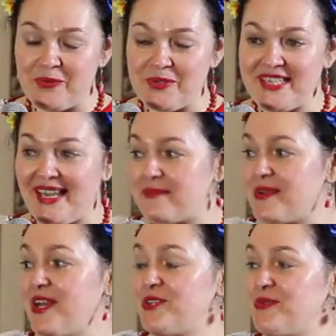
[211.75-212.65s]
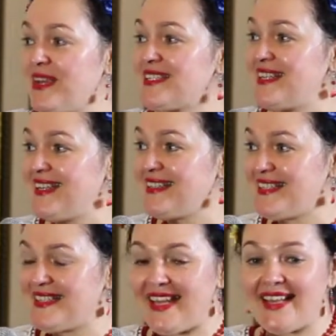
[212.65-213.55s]
what I am to actually
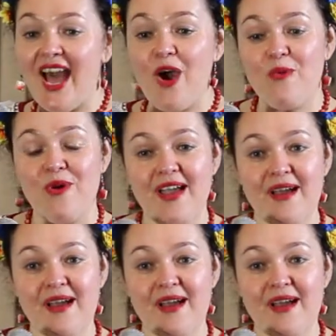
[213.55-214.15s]
understand how